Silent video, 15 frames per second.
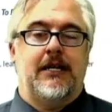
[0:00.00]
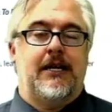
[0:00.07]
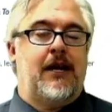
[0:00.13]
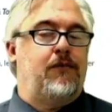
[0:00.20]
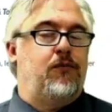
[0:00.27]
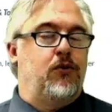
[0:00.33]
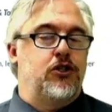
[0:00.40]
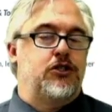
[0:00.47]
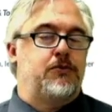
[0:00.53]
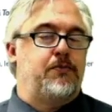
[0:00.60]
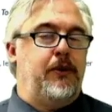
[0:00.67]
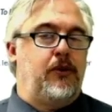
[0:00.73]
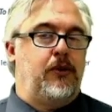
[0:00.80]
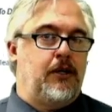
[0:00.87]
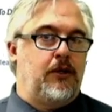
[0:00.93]
Now, if we're just
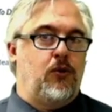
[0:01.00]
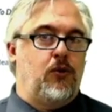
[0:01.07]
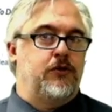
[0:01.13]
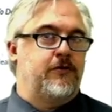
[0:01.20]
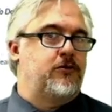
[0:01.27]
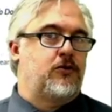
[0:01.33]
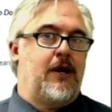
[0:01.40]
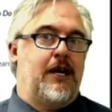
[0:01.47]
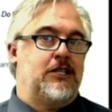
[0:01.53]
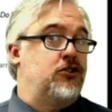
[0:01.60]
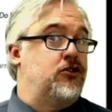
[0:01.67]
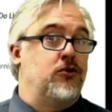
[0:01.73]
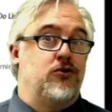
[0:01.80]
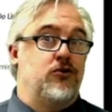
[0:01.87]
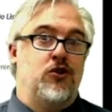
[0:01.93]
building a course from scratch, there are
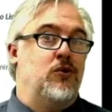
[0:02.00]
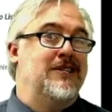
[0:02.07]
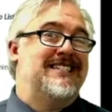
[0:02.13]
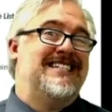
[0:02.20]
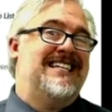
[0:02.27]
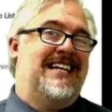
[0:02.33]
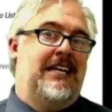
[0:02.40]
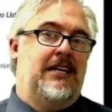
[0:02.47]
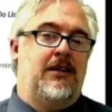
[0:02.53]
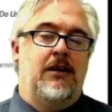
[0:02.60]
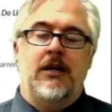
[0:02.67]
no students in it.